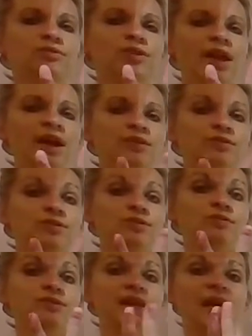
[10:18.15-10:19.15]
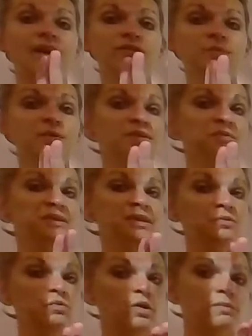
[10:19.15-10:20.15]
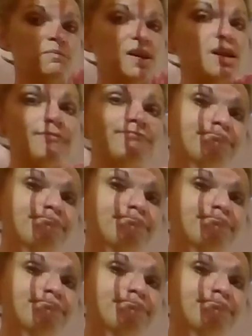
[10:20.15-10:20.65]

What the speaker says: had two sounds, but it was in one beat?